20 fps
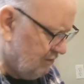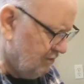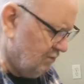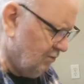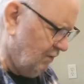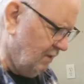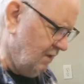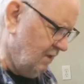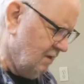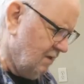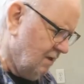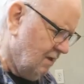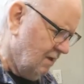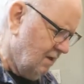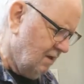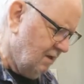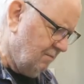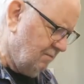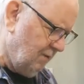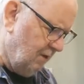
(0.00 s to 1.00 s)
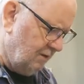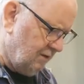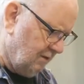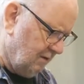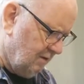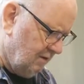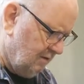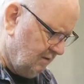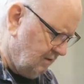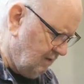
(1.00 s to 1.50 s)
is in the way, but
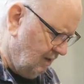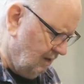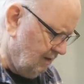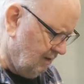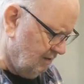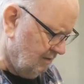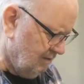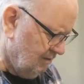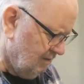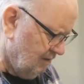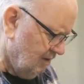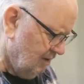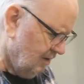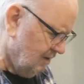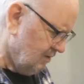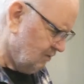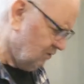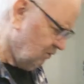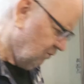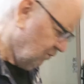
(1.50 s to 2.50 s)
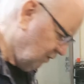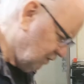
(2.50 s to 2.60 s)
yeah. So it